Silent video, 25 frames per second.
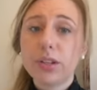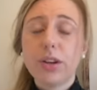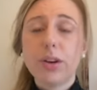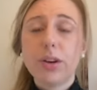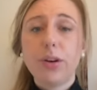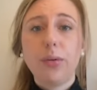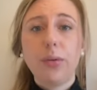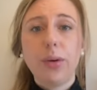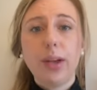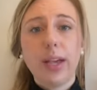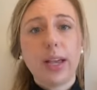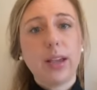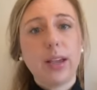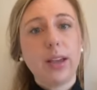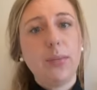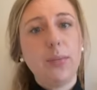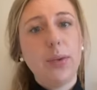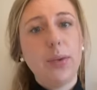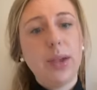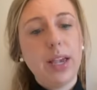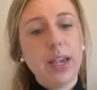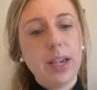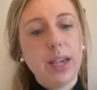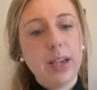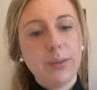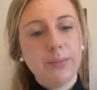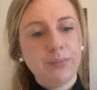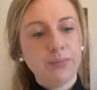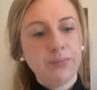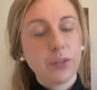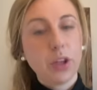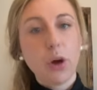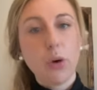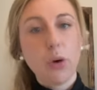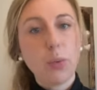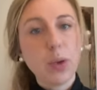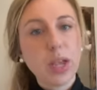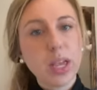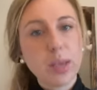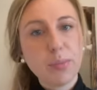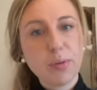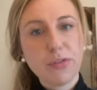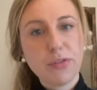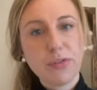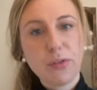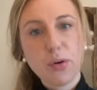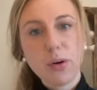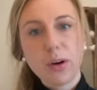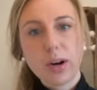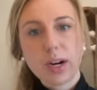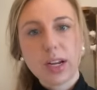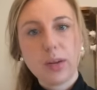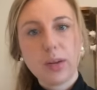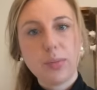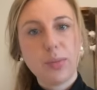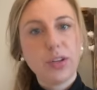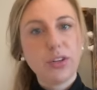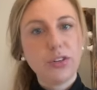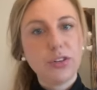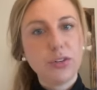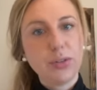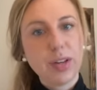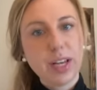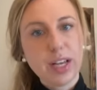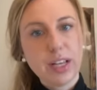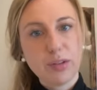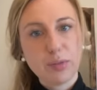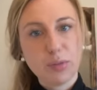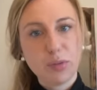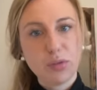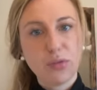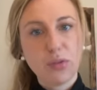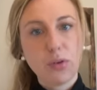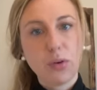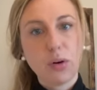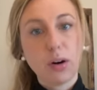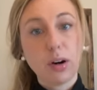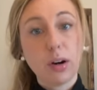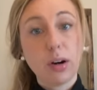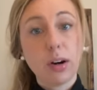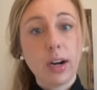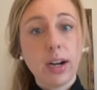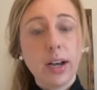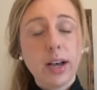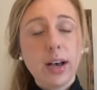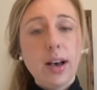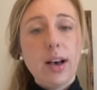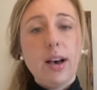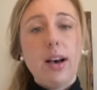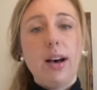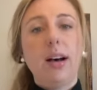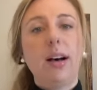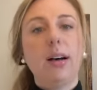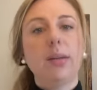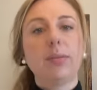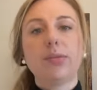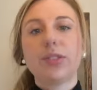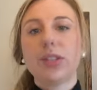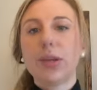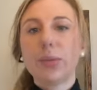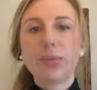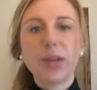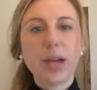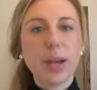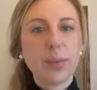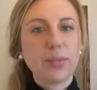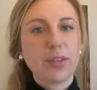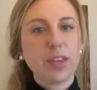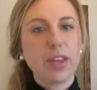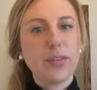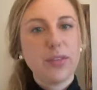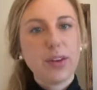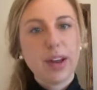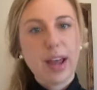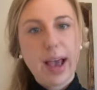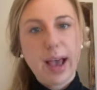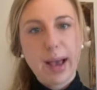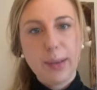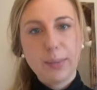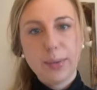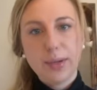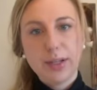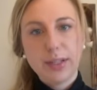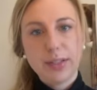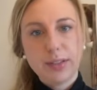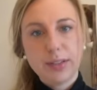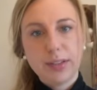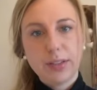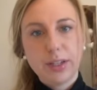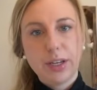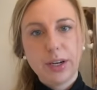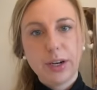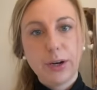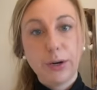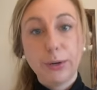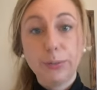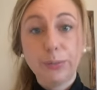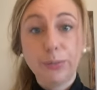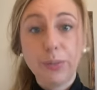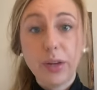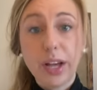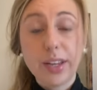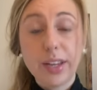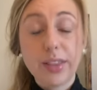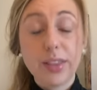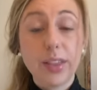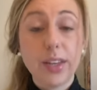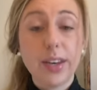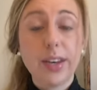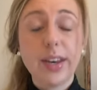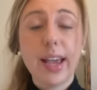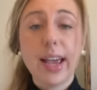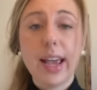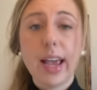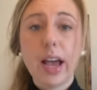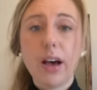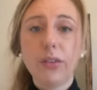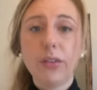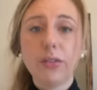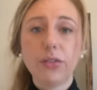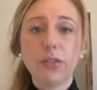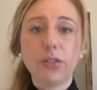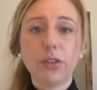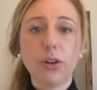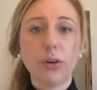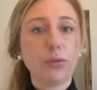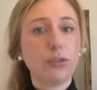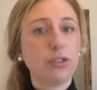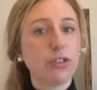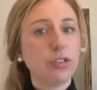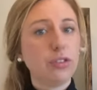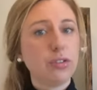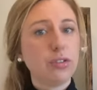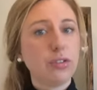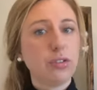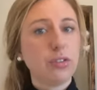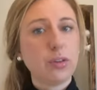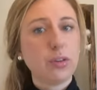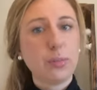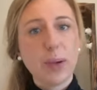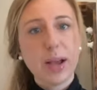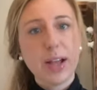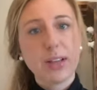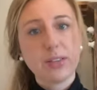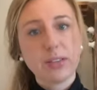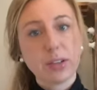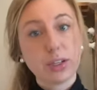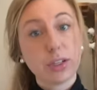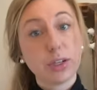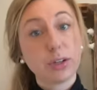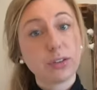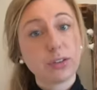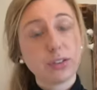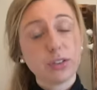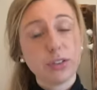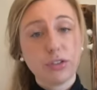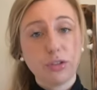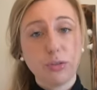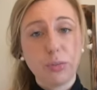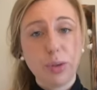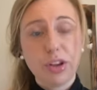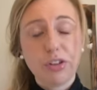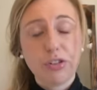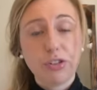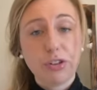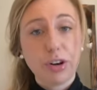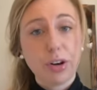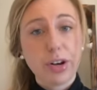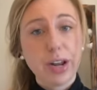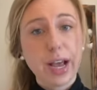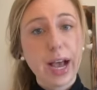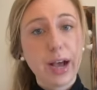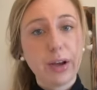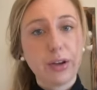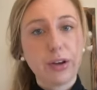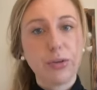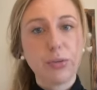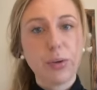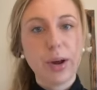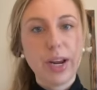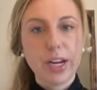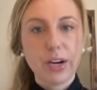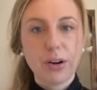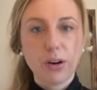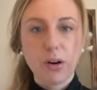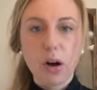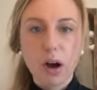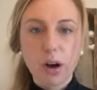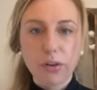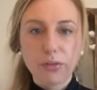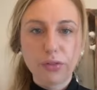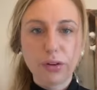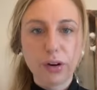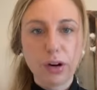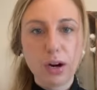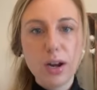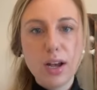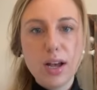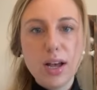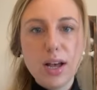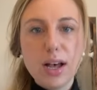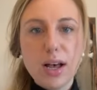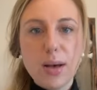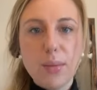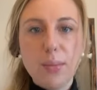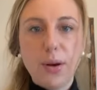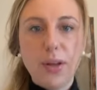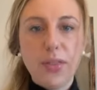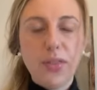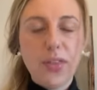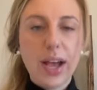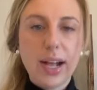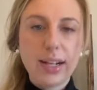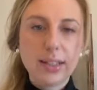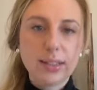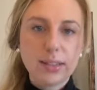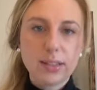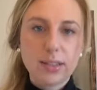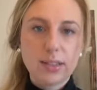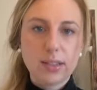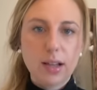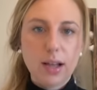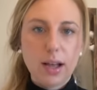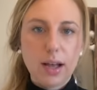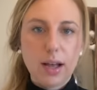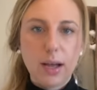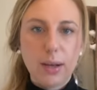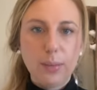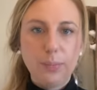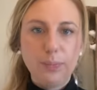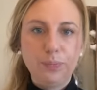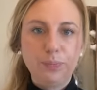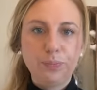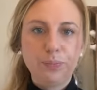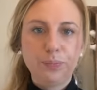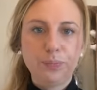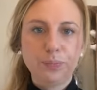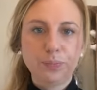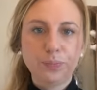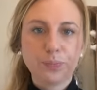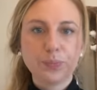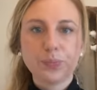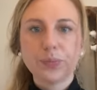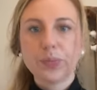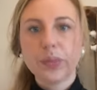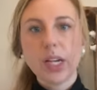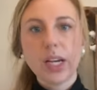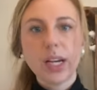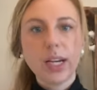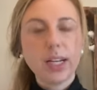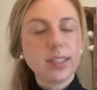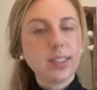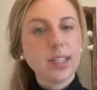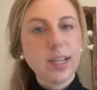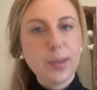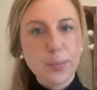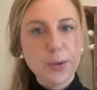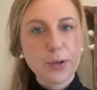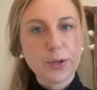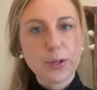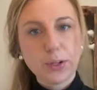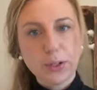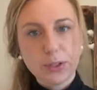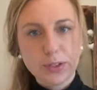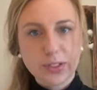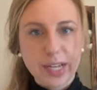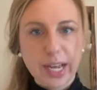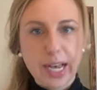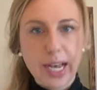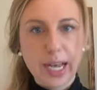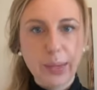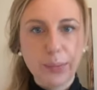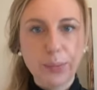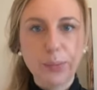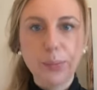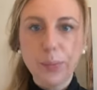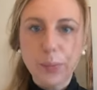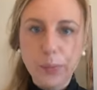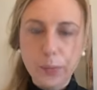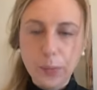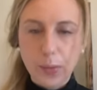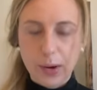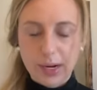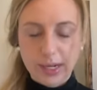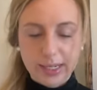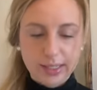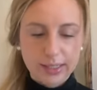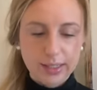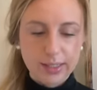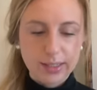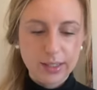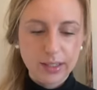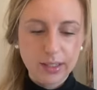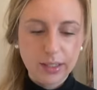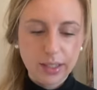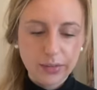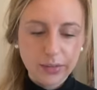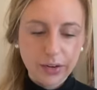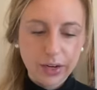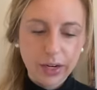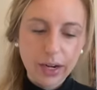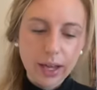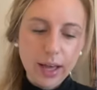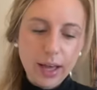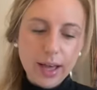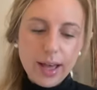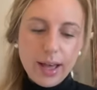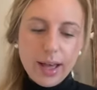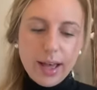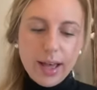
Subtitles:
It could be a week before, it could be 2 days before. Sometimes it even happens, at the day of. So it just depends on your situation and how you write your offer. But that's a typical time when it's delivered.